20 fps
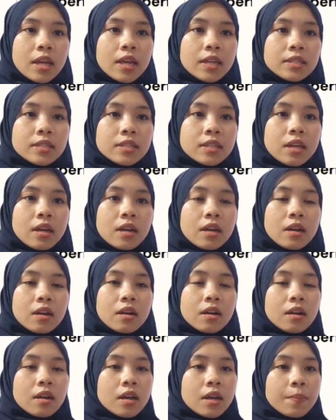It's
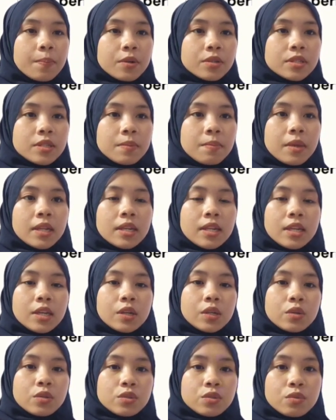approximately
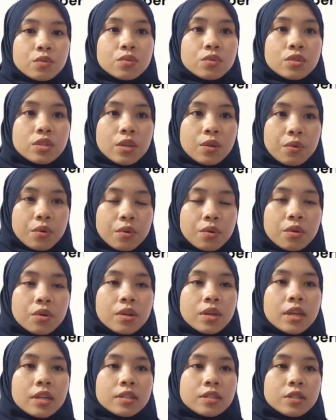close to 0,
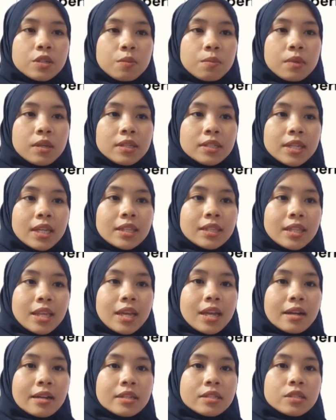assuming that
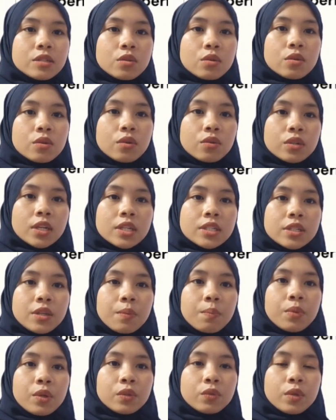there is no
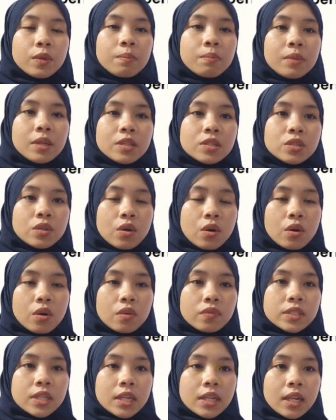correlation between mean score
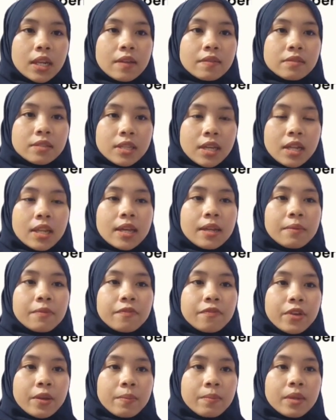of study lifestyle
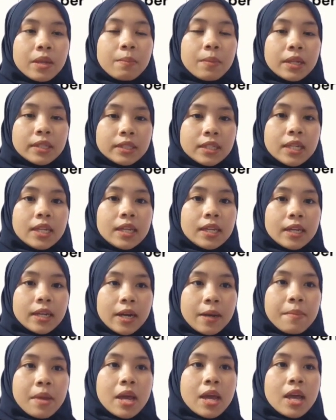and family monthly
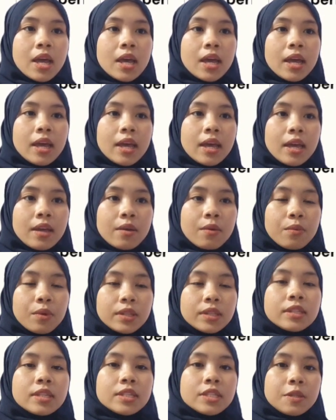income
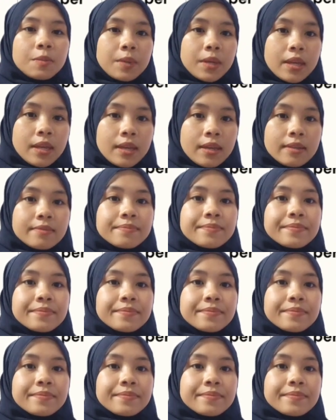with CGPA.